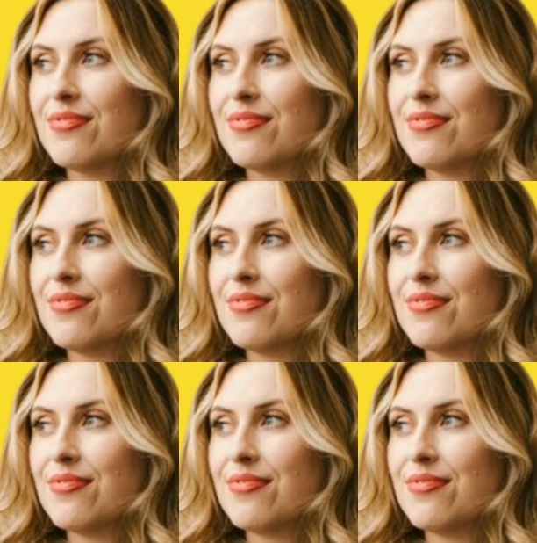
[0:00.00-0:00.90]

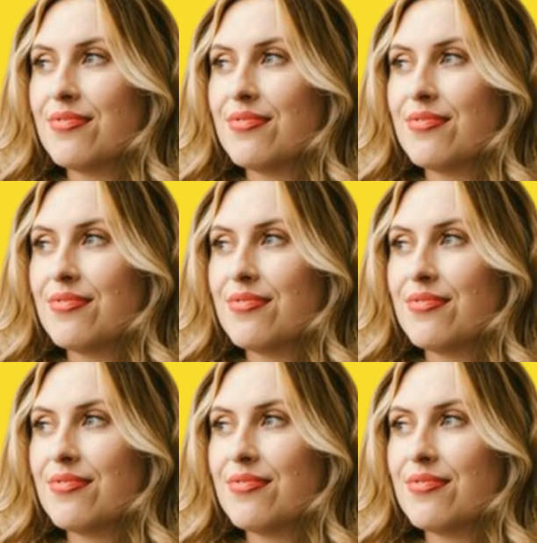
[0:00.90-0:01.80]

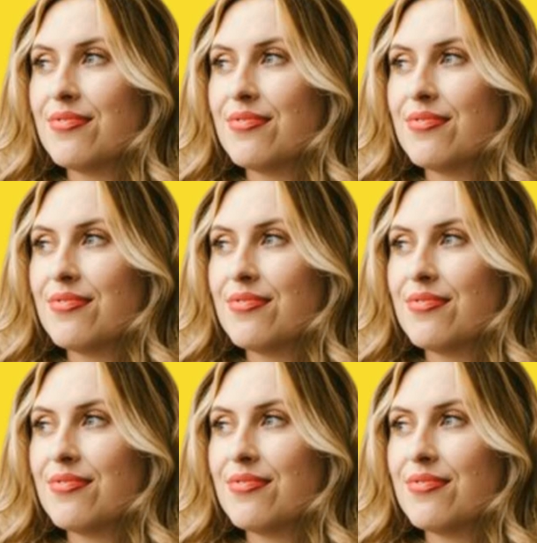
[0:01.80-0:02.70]

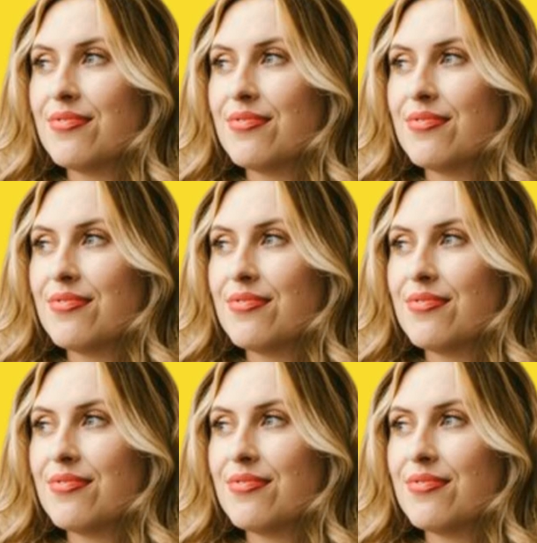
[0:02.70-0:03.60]

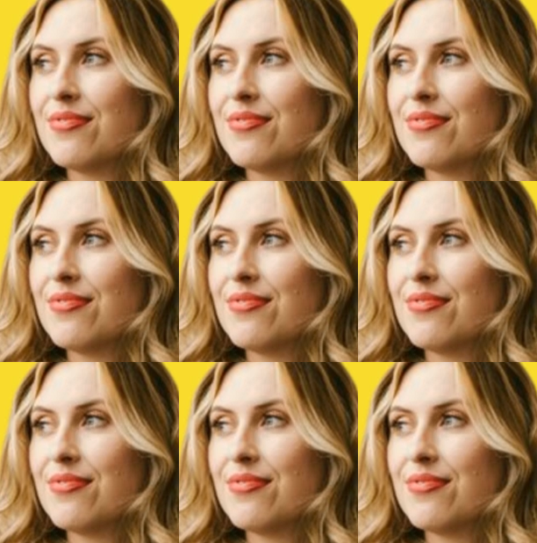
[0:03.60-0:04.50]

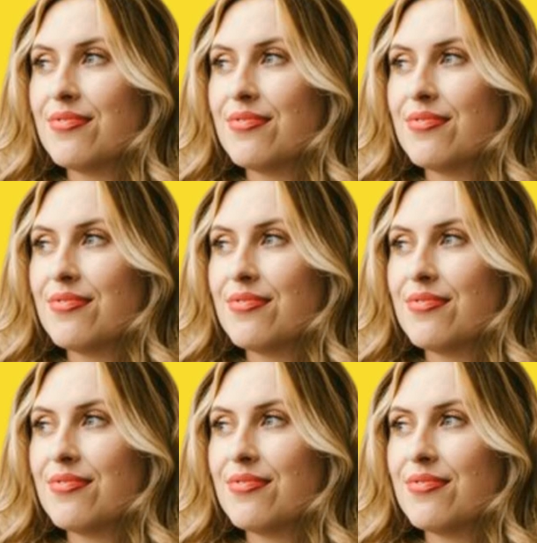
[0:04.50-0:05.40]

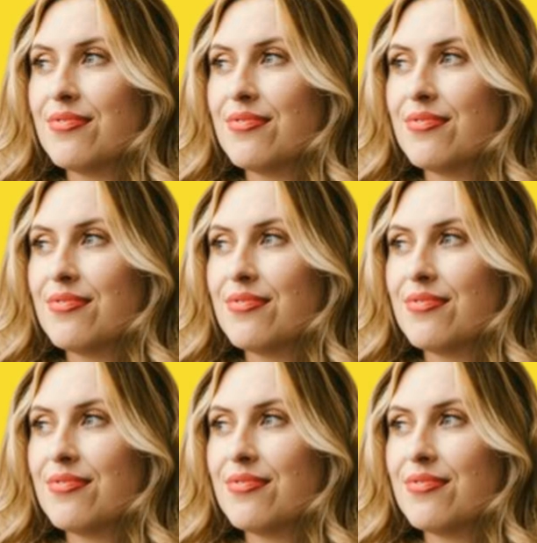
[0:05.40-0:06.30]

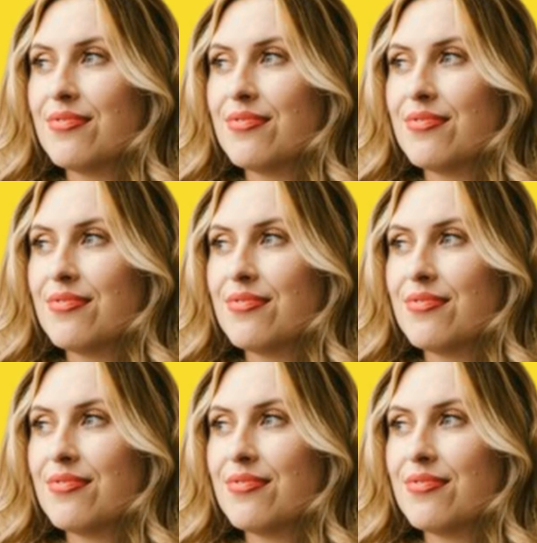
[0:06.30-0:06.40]
The face doesn't move, so there is nothing to read.